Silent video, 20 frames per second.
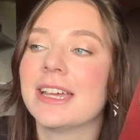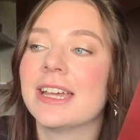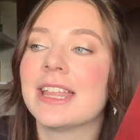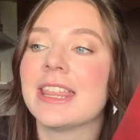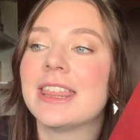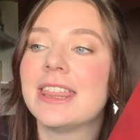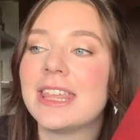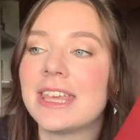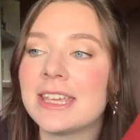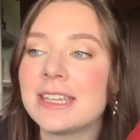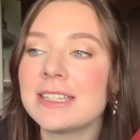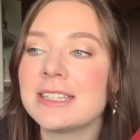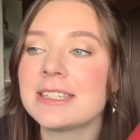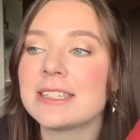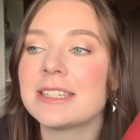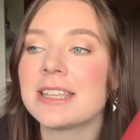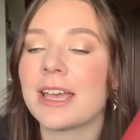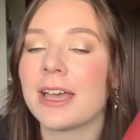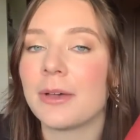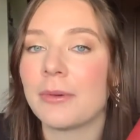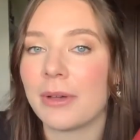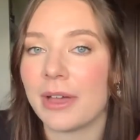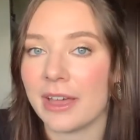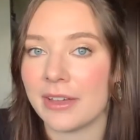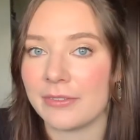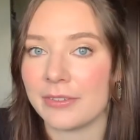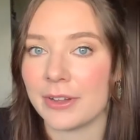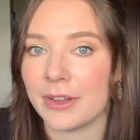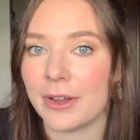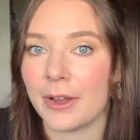This,
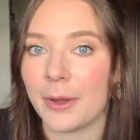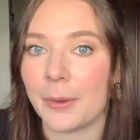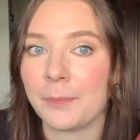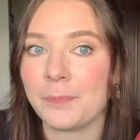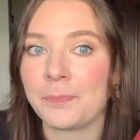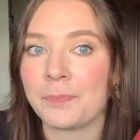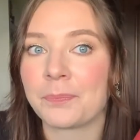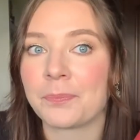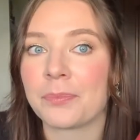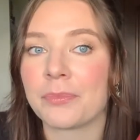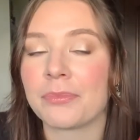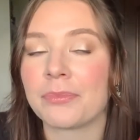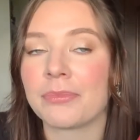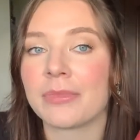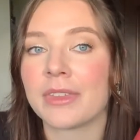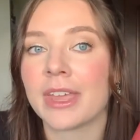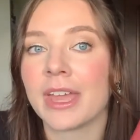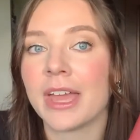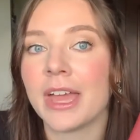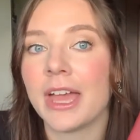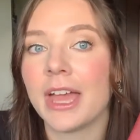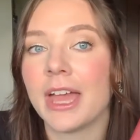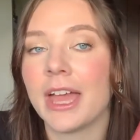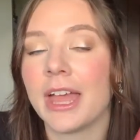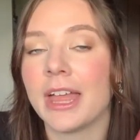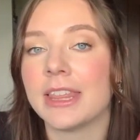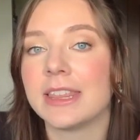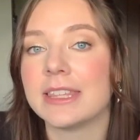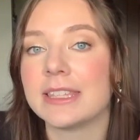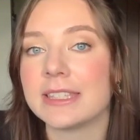however,
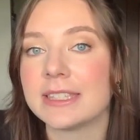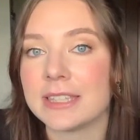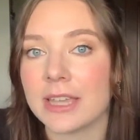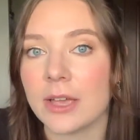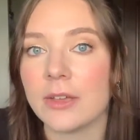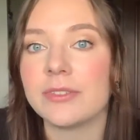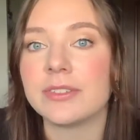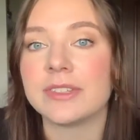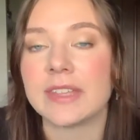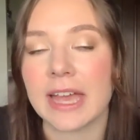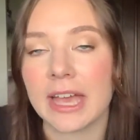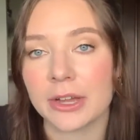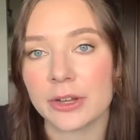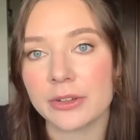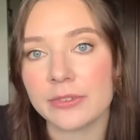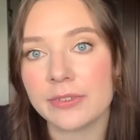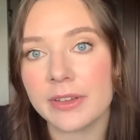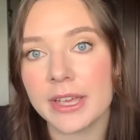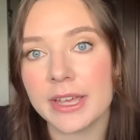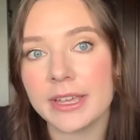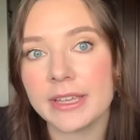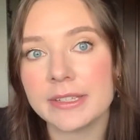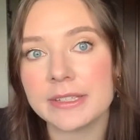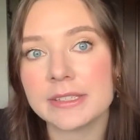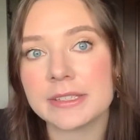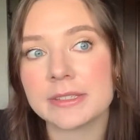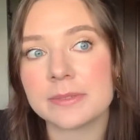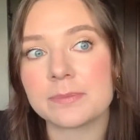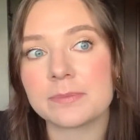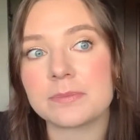the
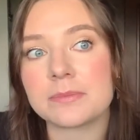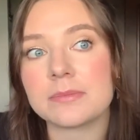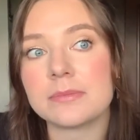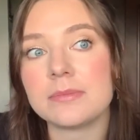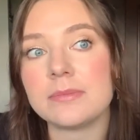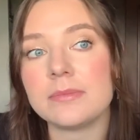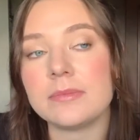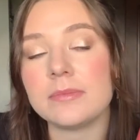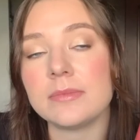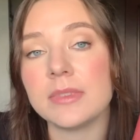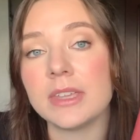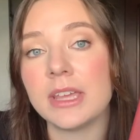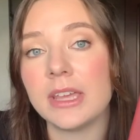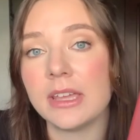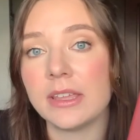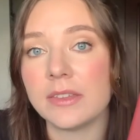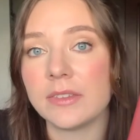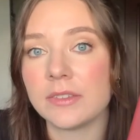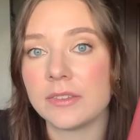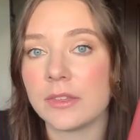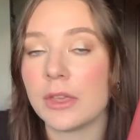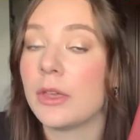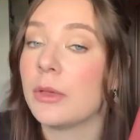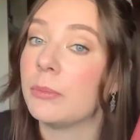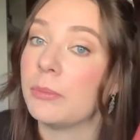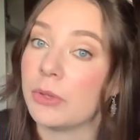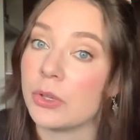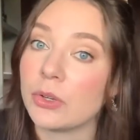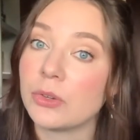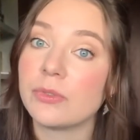self-sacrifice is
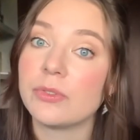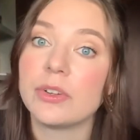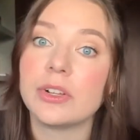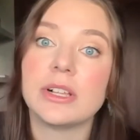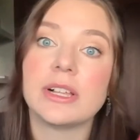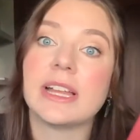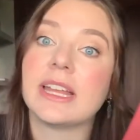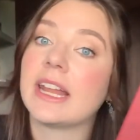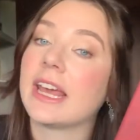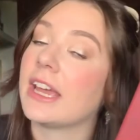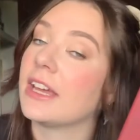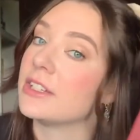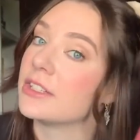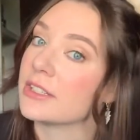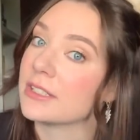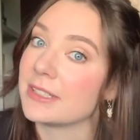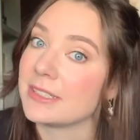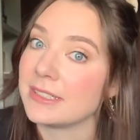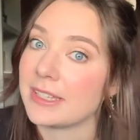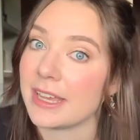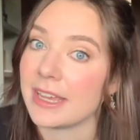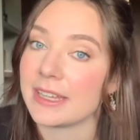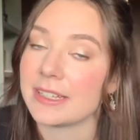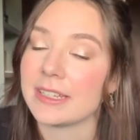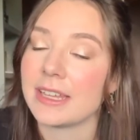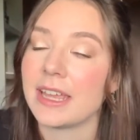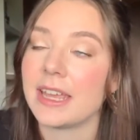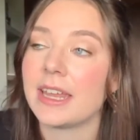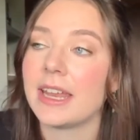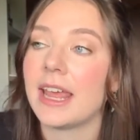beautiful and I understand
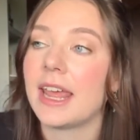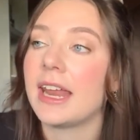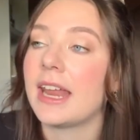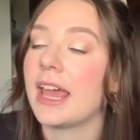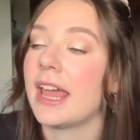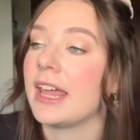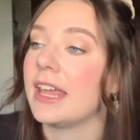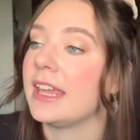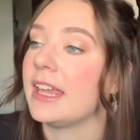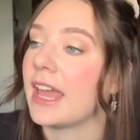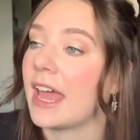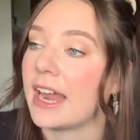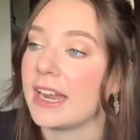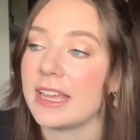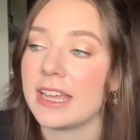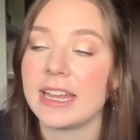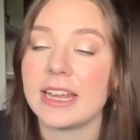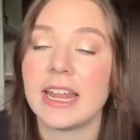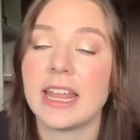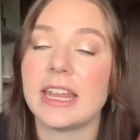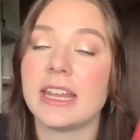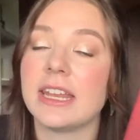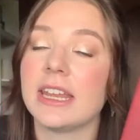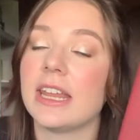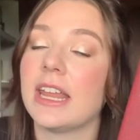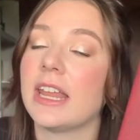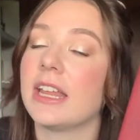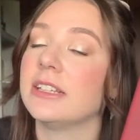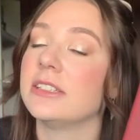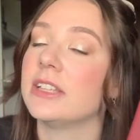it and I get it
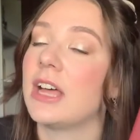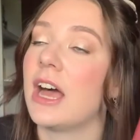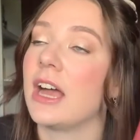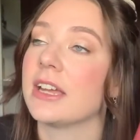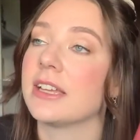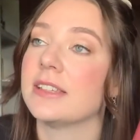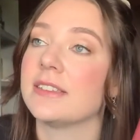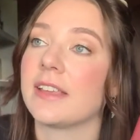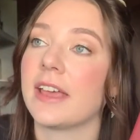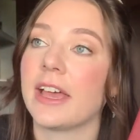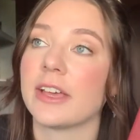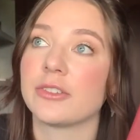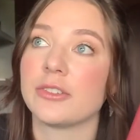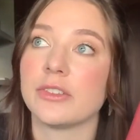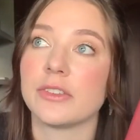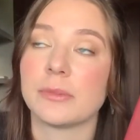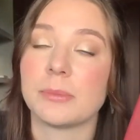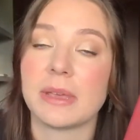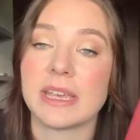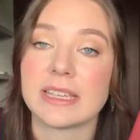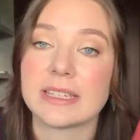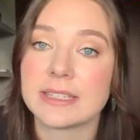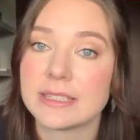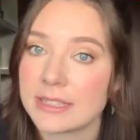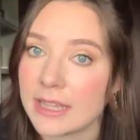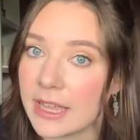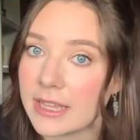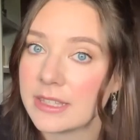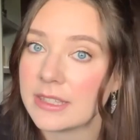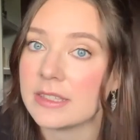and Lochan's actions make
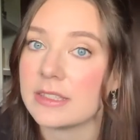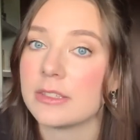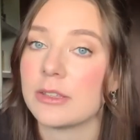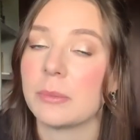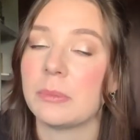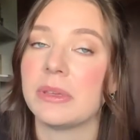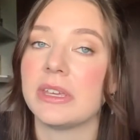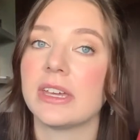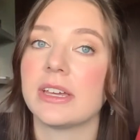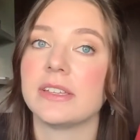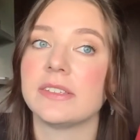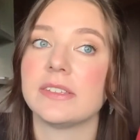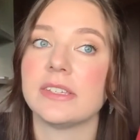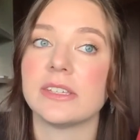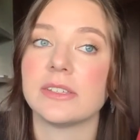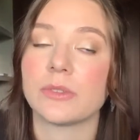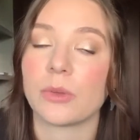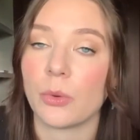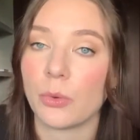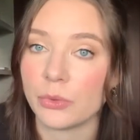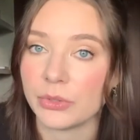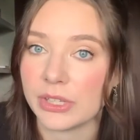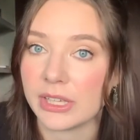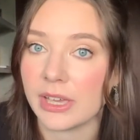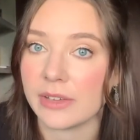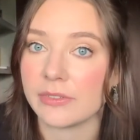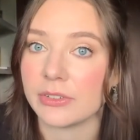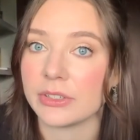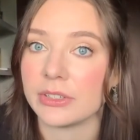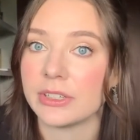sense because he has only
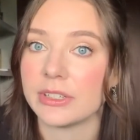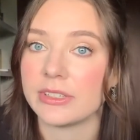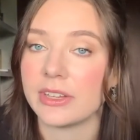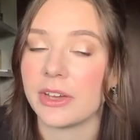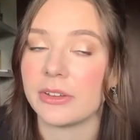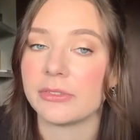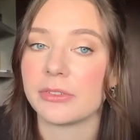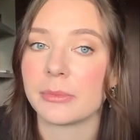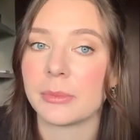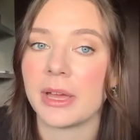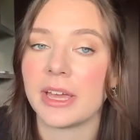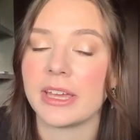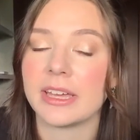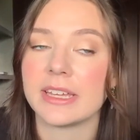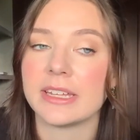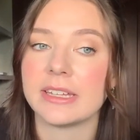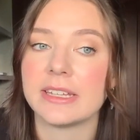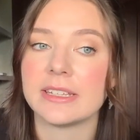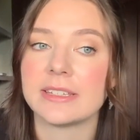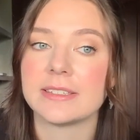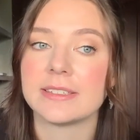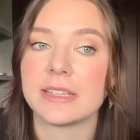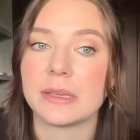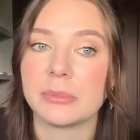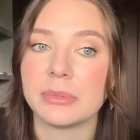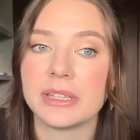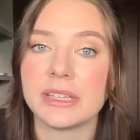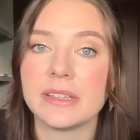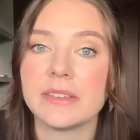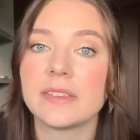ever looked out for Maya and his
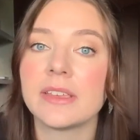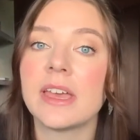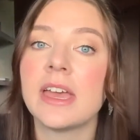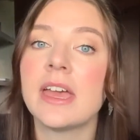siblings.